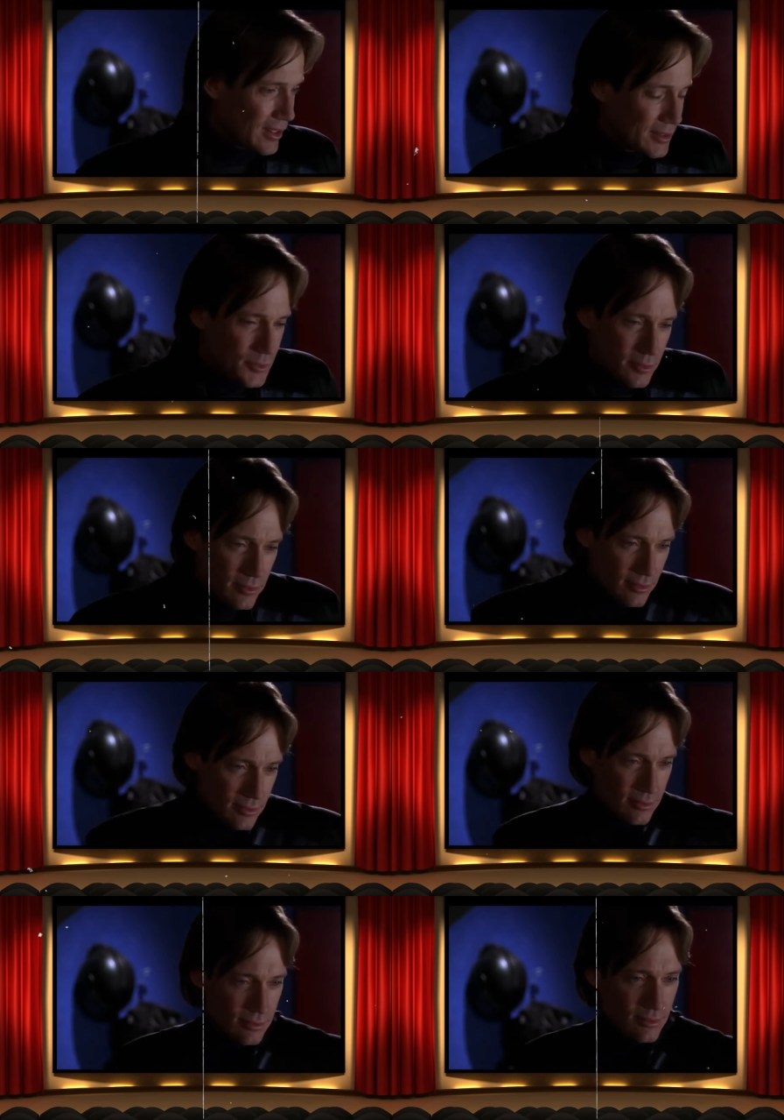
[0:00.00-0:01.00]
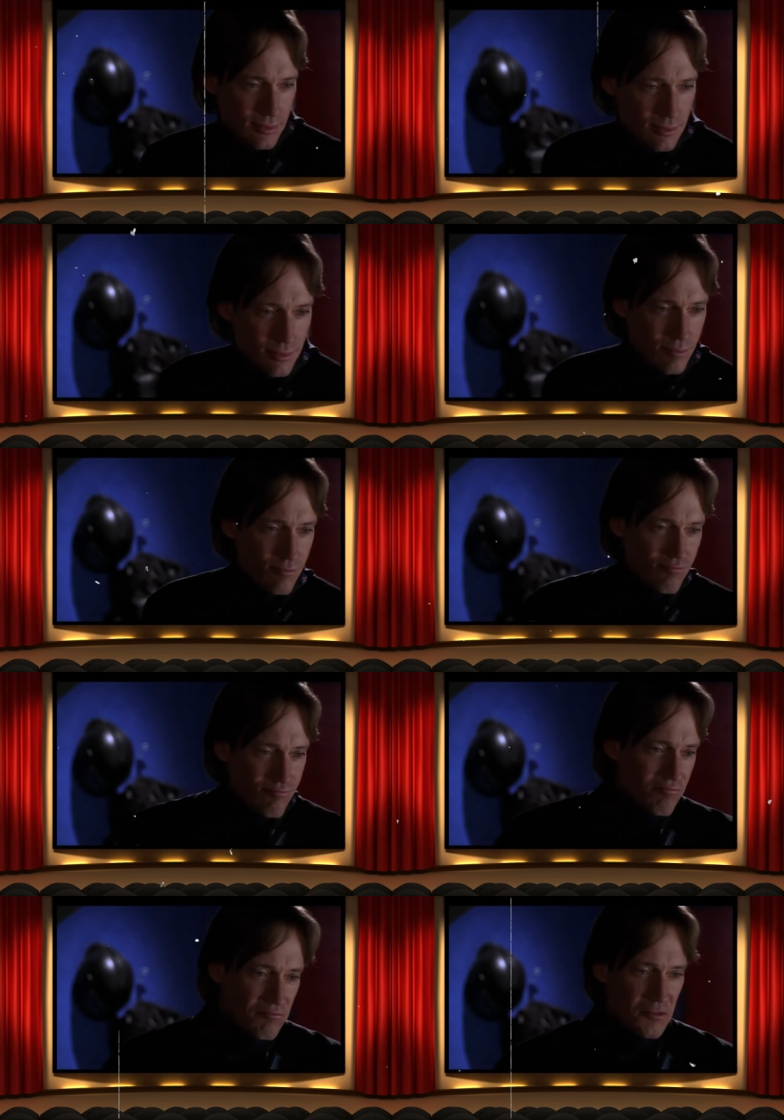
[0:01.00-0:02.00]
reaching out to
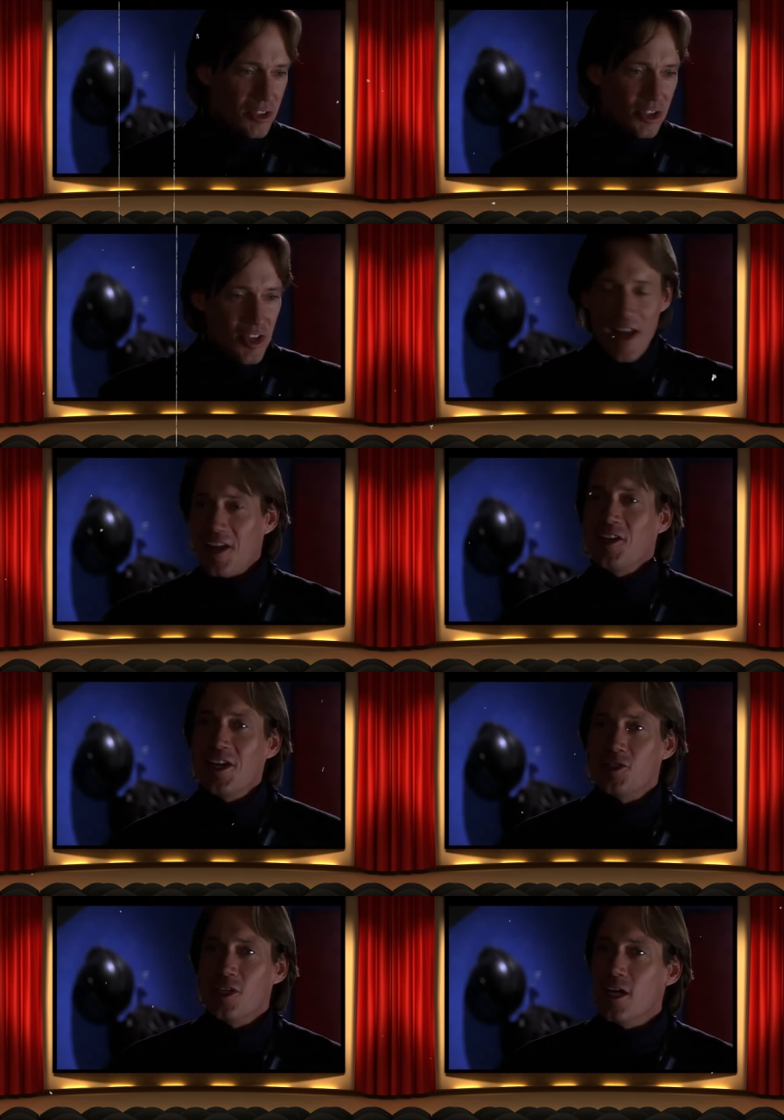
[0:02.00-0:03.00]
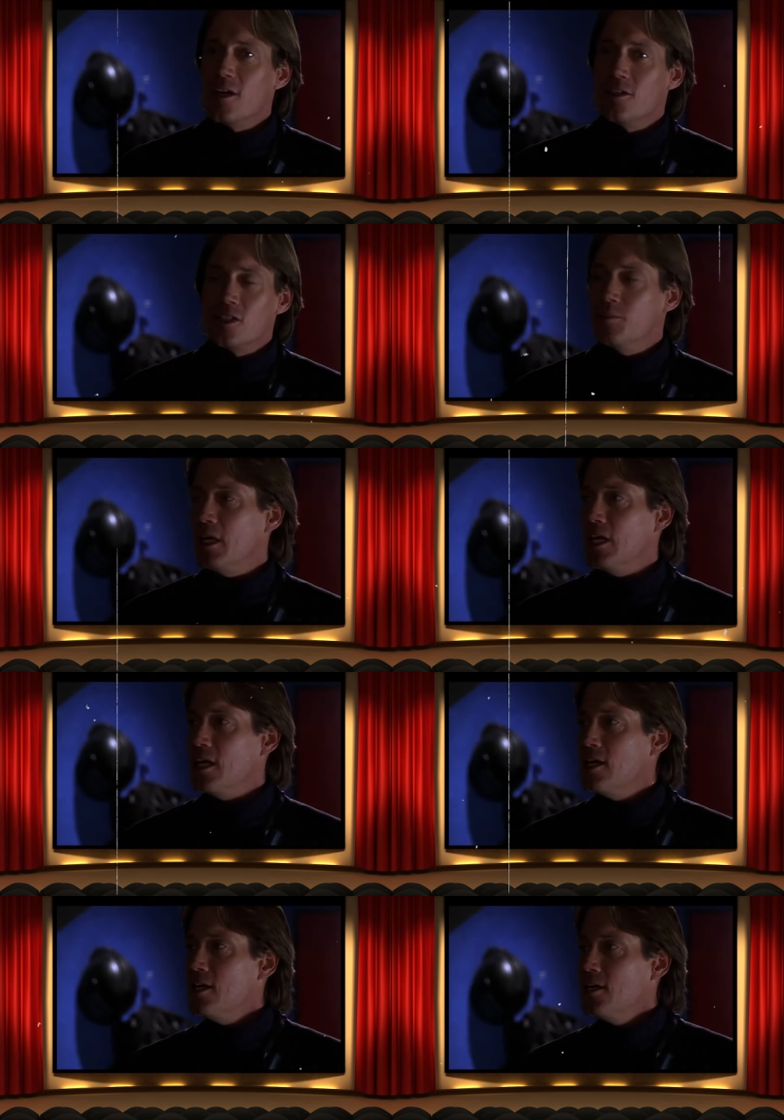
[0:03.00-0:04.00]
Nietzscheans? They're genetically engineered to be...